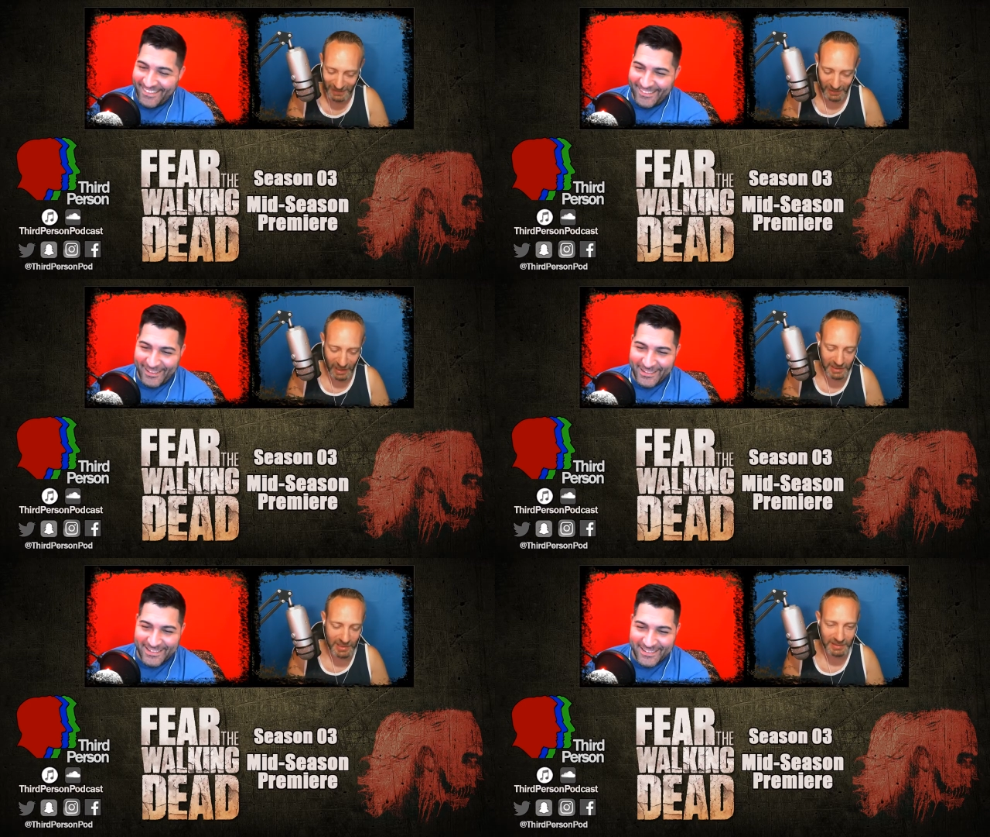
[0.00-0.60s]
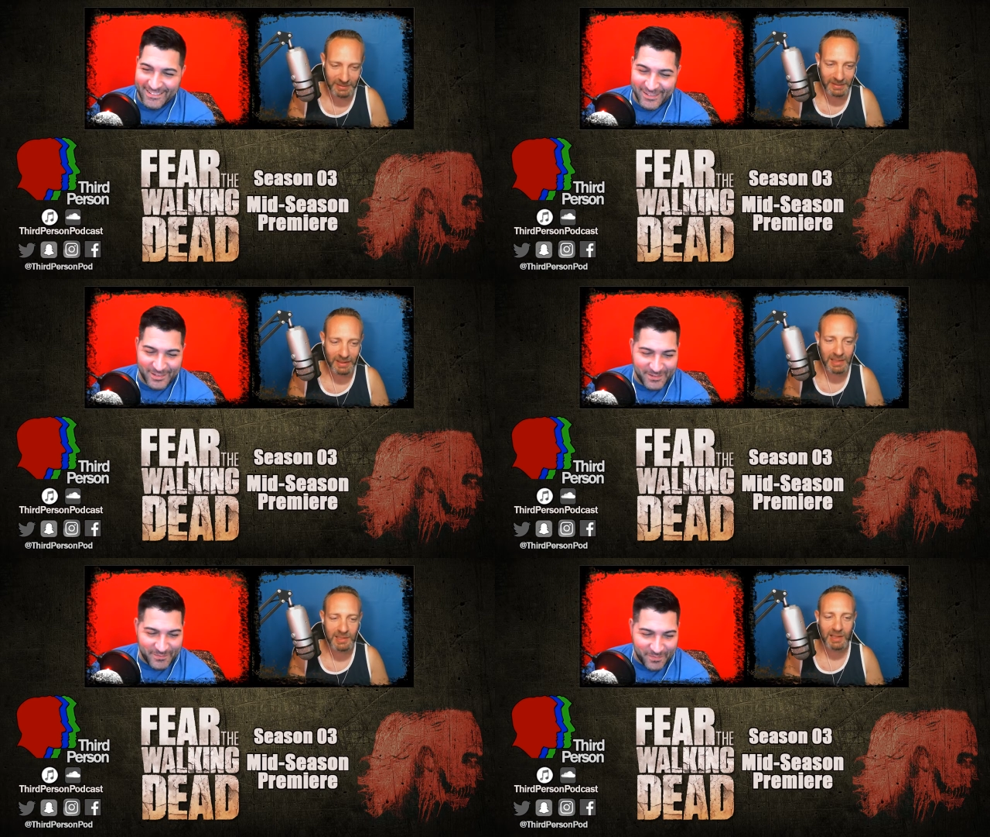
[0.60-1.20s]
Speaker 1: Listen.
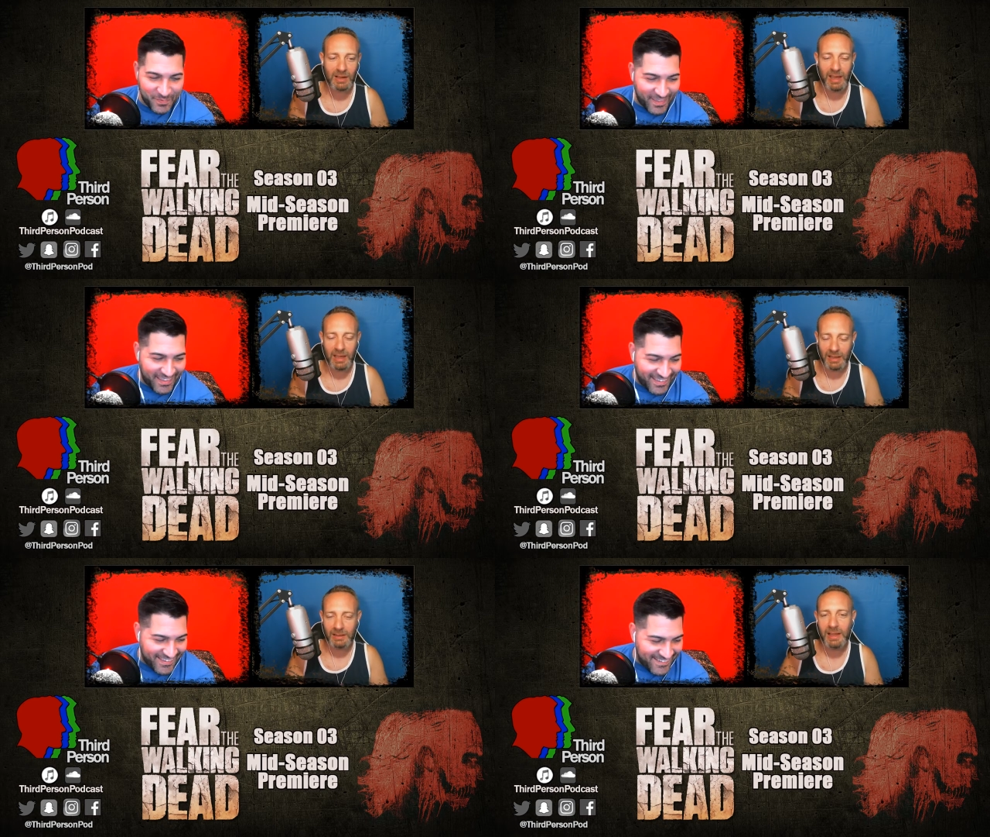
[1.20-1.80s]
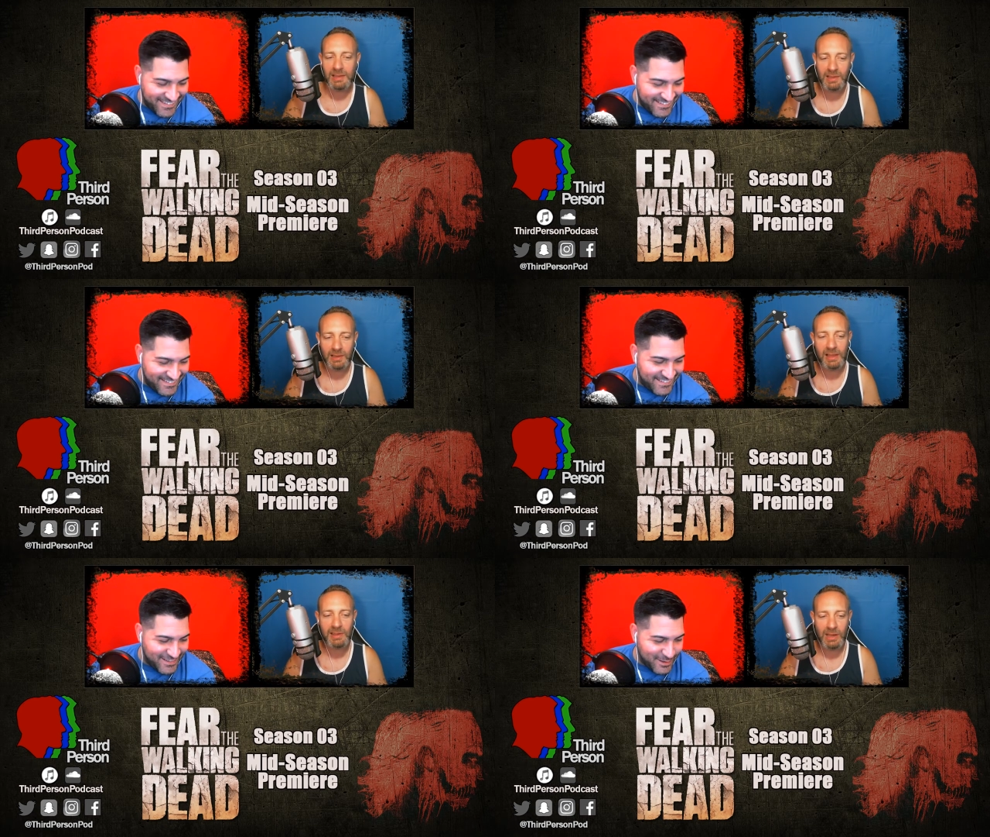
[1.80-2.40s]
Let's
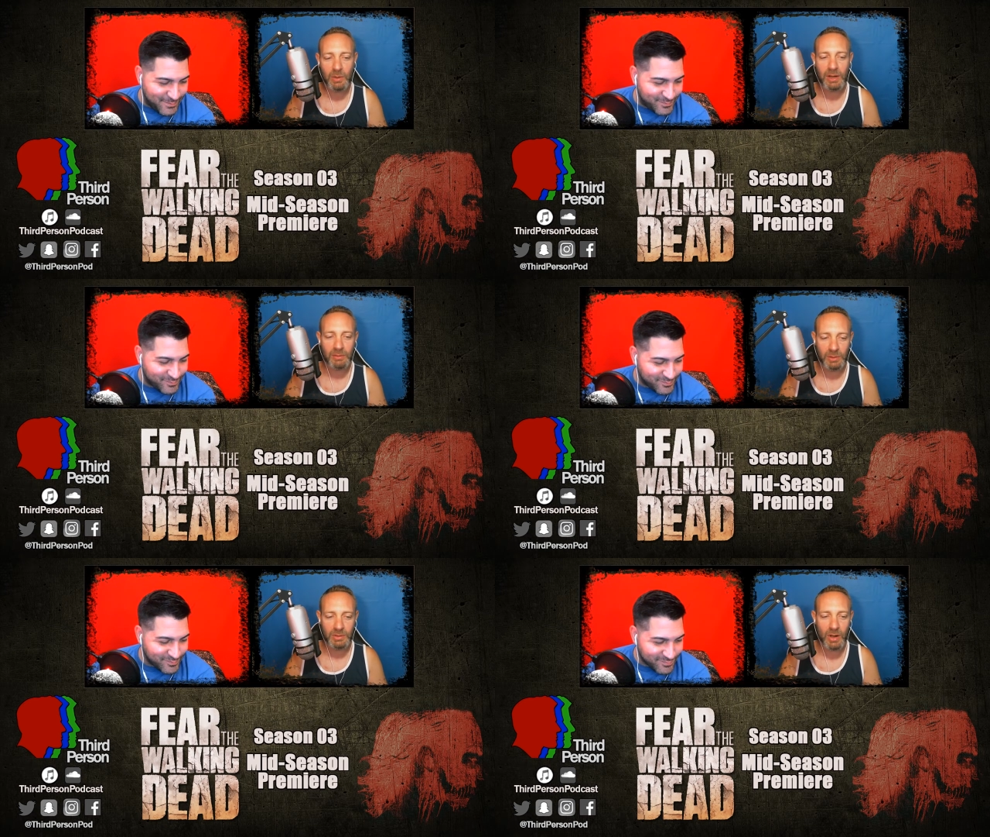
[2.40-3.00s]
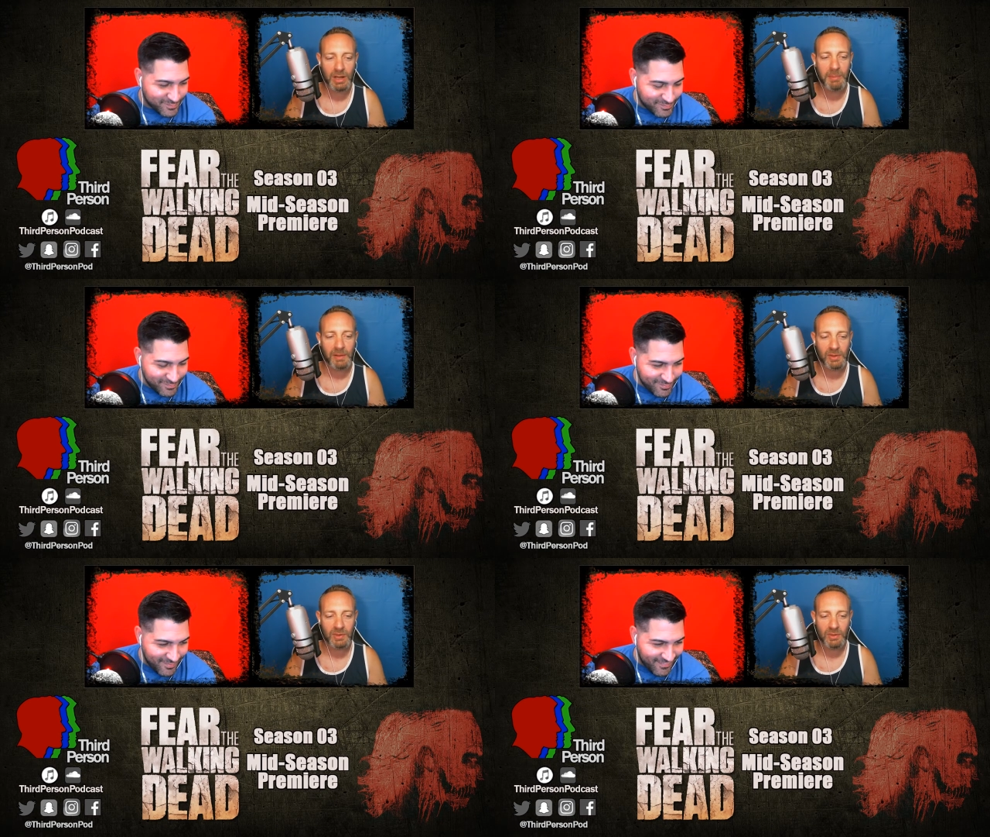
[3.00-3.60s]
you know what? We're talking
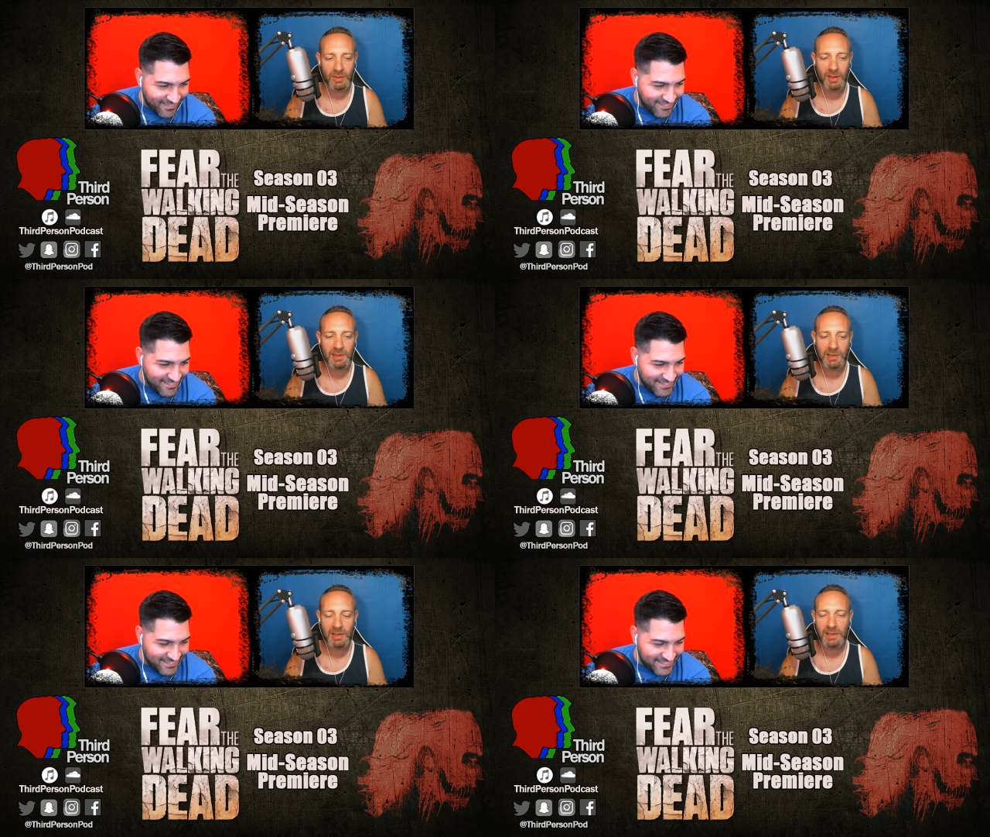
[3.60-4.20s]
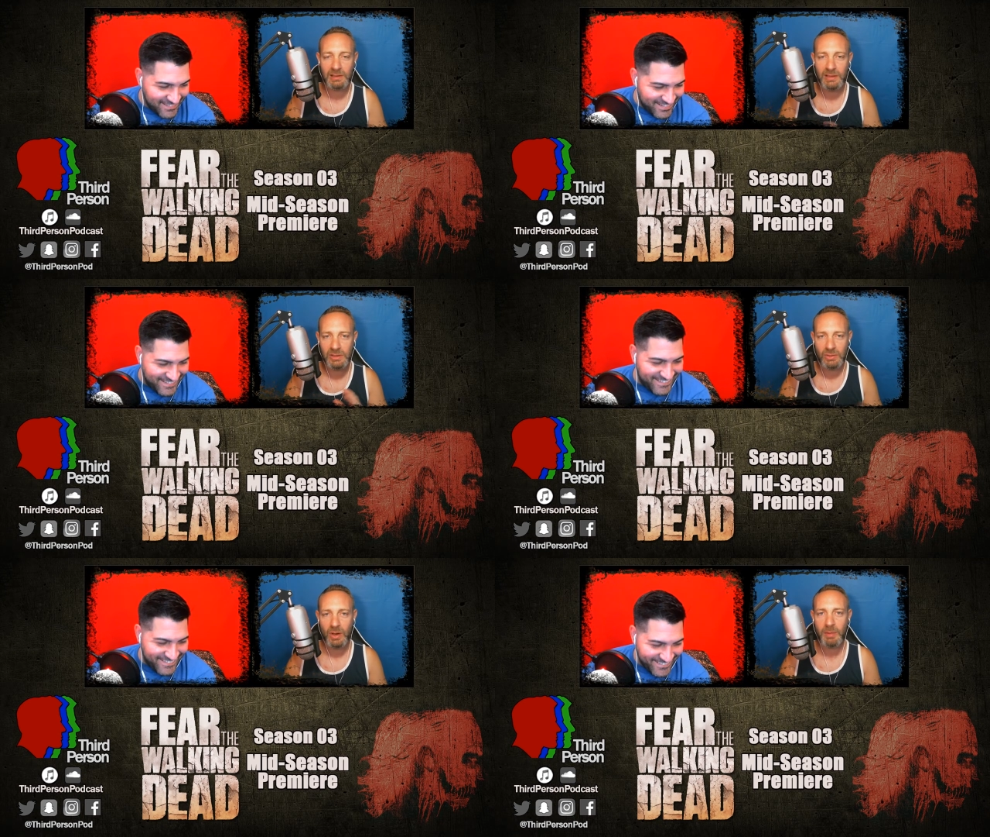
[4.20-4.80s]
about this. Let's
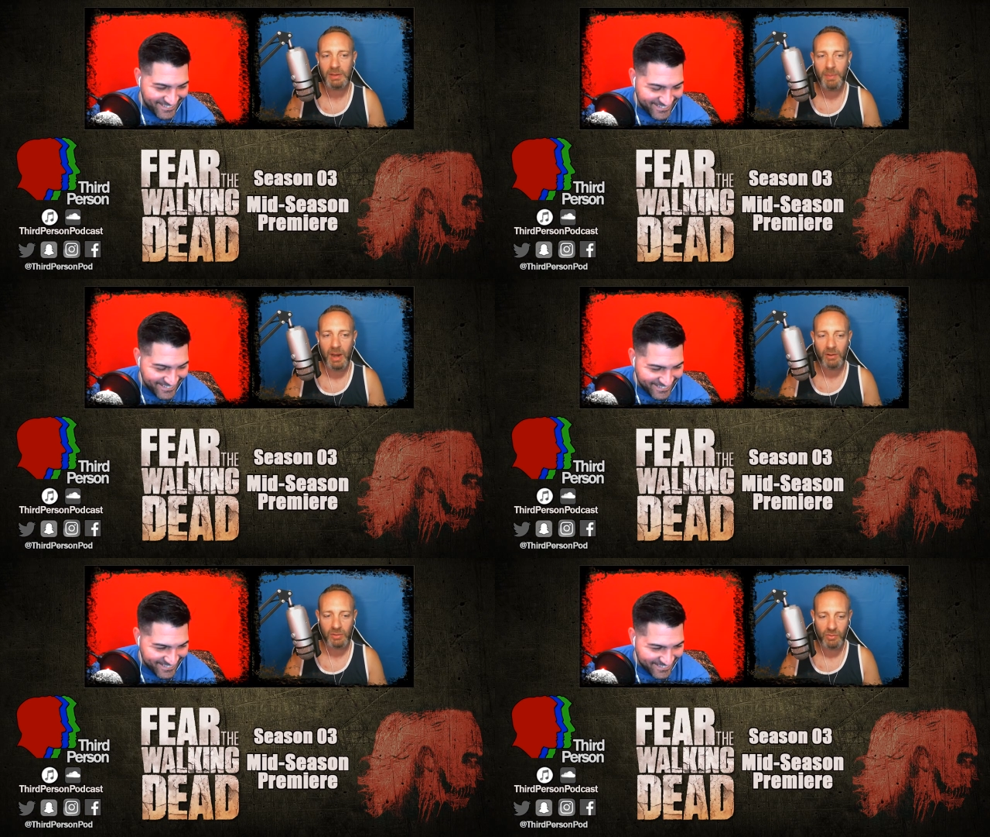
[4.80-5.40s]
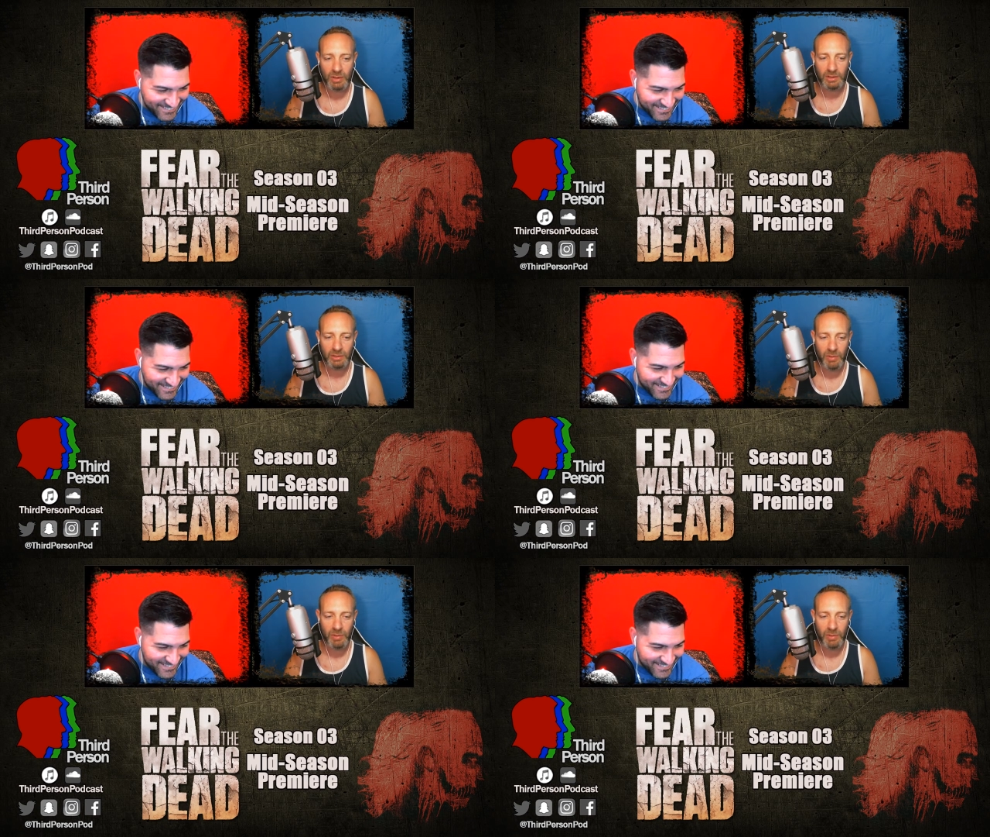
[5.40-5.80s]
continue talking about the power of struggle at the